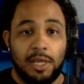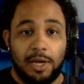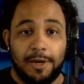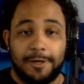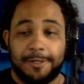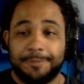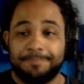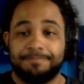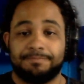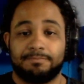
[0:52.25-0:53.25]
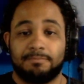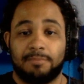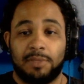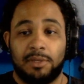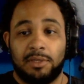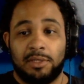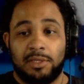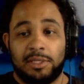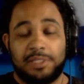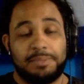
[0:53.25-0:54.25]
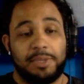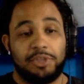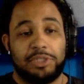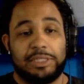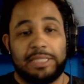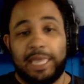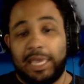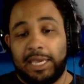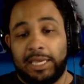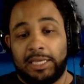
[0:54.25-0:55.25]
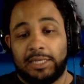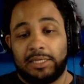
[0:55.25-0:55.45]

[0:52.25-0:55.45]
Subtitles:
Um, he's mentioned that